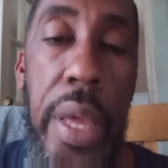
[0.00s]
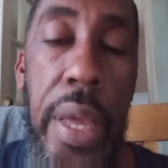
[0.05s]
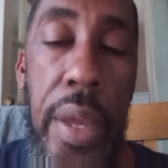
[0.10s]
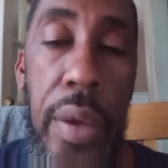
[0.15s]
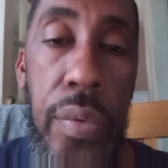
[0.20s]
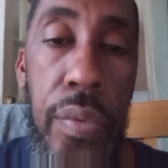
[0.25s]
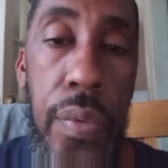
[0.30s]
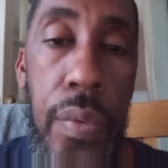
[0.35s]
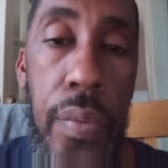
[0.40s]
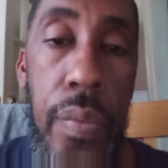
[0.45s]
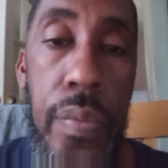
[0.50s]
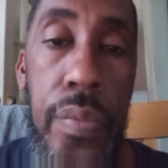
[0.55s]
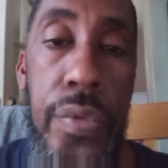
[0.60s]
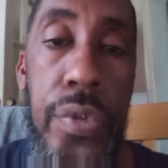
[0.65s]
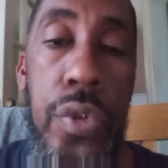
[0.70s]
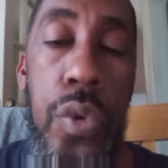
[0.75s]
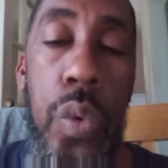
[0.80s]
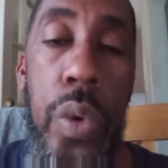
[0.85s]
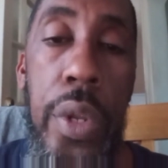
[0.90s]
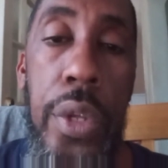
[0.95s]
8th,
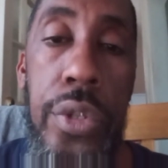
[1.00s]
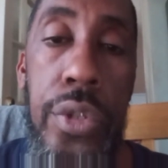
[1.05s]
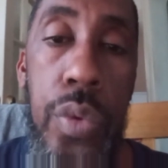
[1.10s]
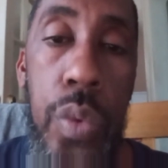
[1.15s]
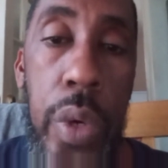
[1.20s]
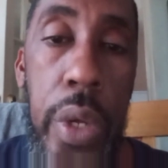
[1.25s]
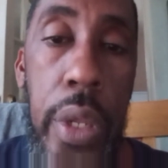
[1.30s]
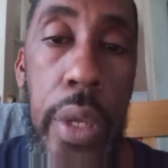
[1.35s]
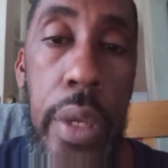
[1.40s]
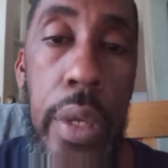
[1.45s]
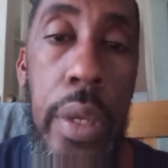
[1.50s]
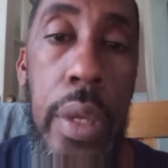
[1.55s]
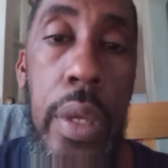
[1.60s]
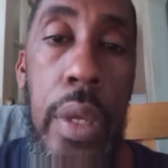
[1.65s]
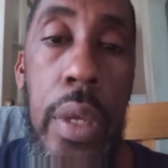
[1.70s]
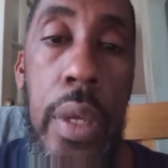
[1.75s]
2020.